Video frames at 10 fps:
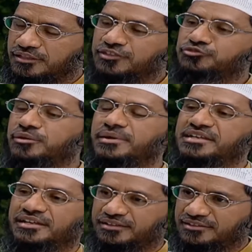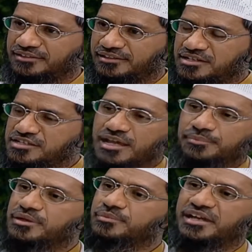in Surah Bayyana,
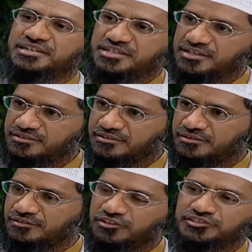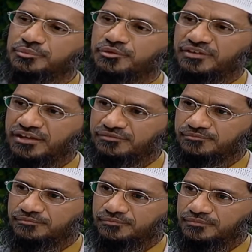chapter number 98, verse number 5,
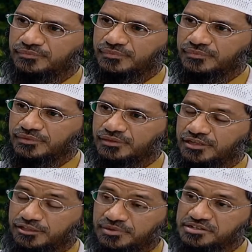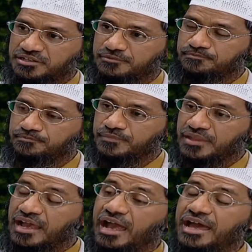it's mentioned,
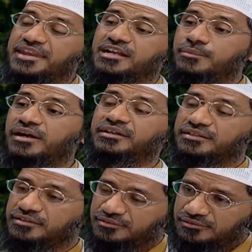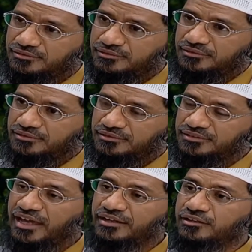and He commanded
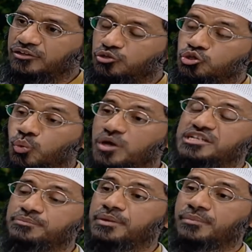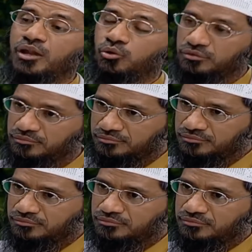that you worship Him alone
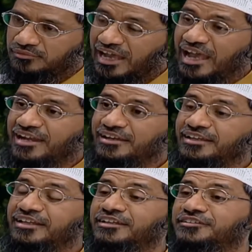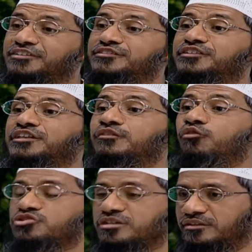and in sincere
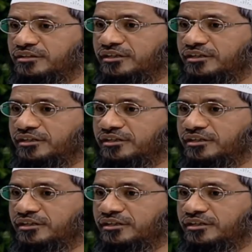devotion,